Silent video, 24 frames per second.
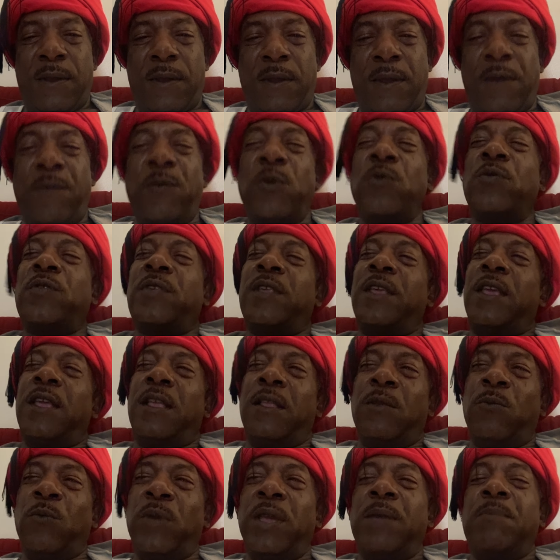If you
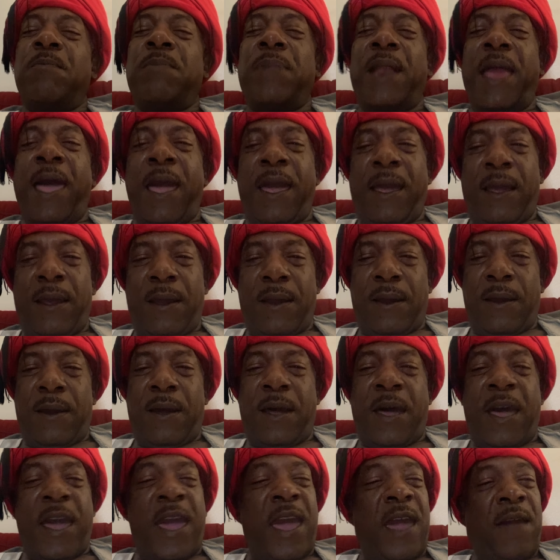saying we black
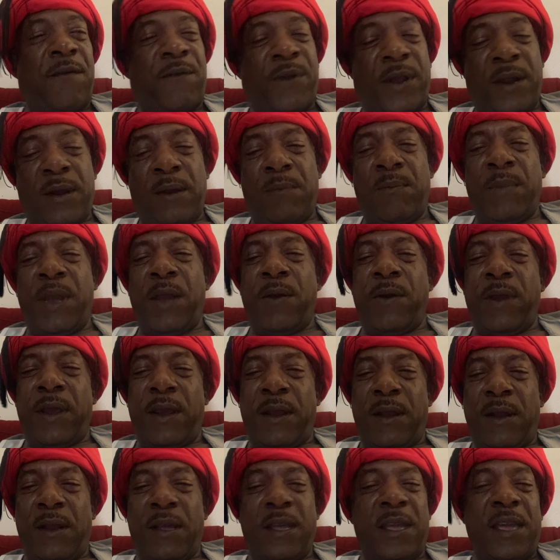or African
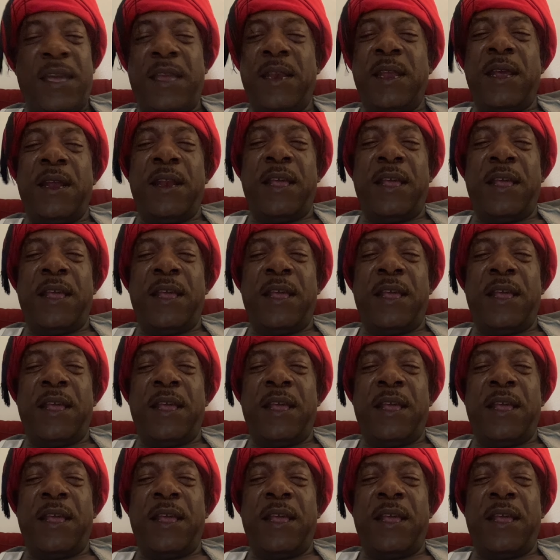American or any